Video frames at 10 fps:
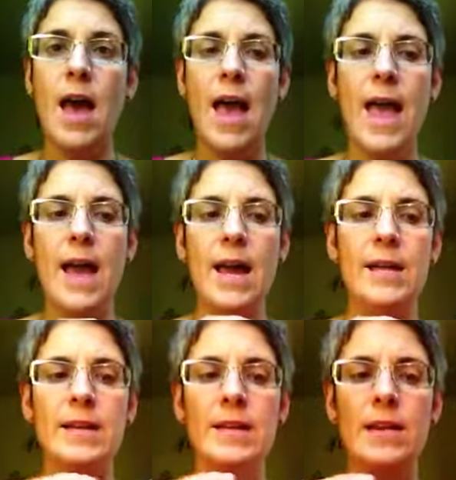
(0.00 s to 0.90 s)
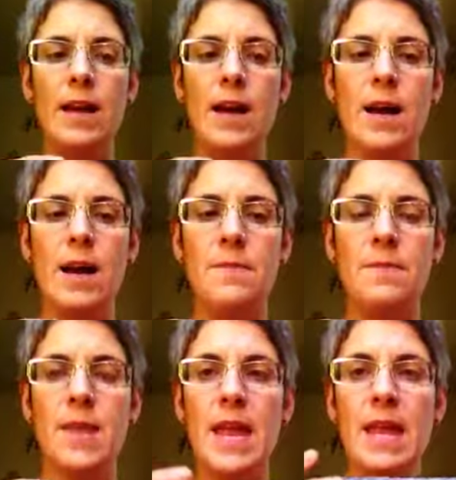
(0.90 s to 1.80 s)
And
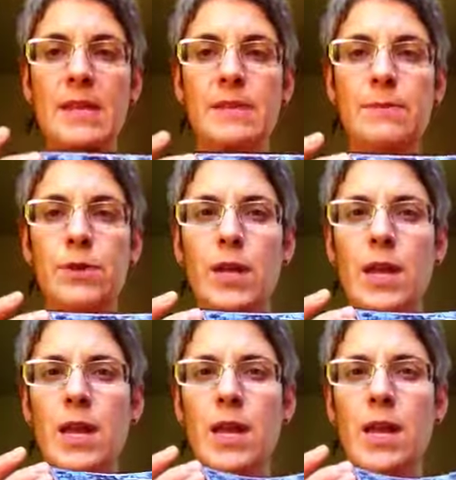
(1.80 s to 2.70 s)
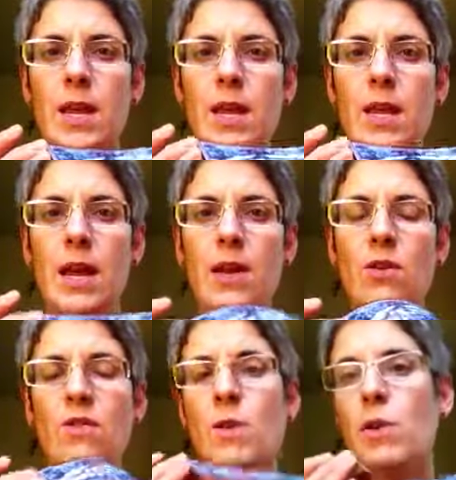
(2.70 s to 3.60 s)
it's pretty, I don't know
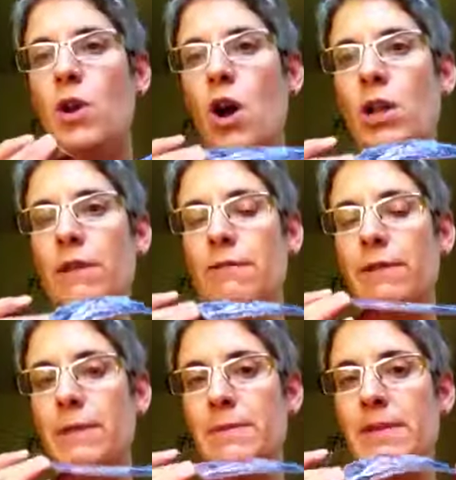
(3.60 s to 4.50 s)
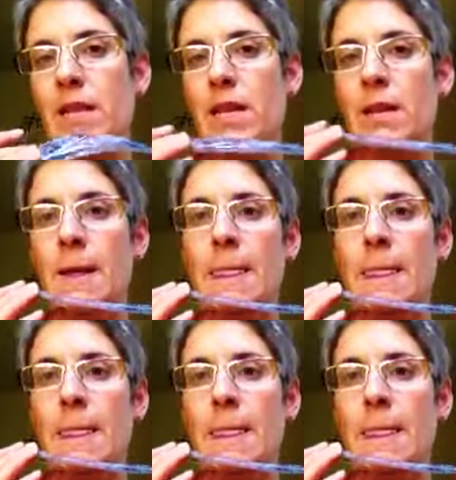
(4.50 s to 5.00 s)
if you would call it flimsy.